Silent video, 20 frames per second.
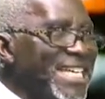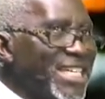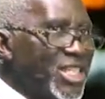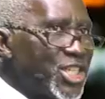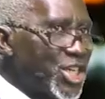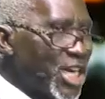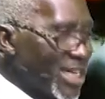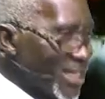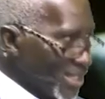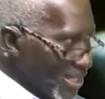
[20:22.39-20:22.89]

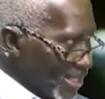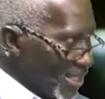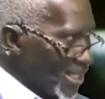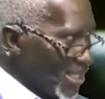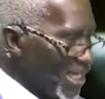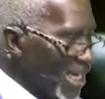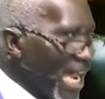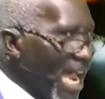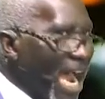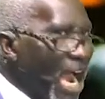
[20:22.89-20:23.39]

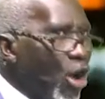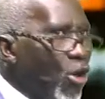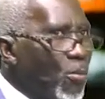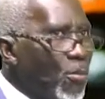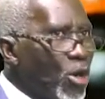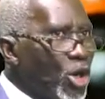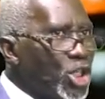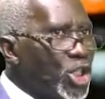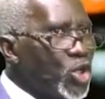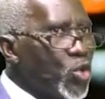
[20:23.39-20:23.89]
interesting how
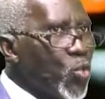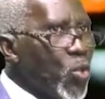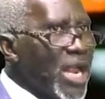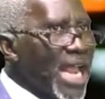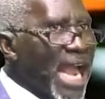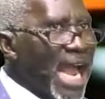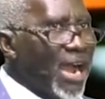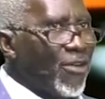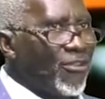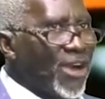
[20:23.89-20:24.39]
much
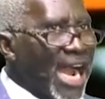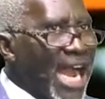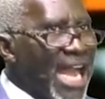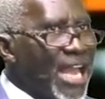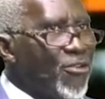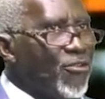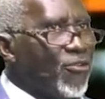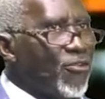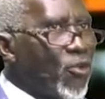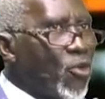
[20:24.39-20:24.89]
we have
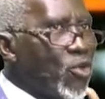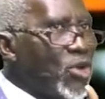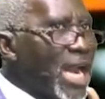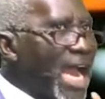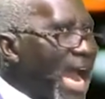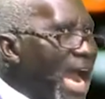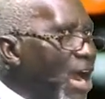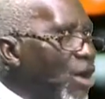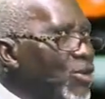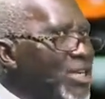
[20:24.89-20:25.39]

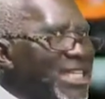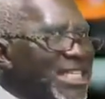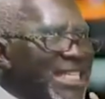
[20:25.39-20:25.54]
iPhone, how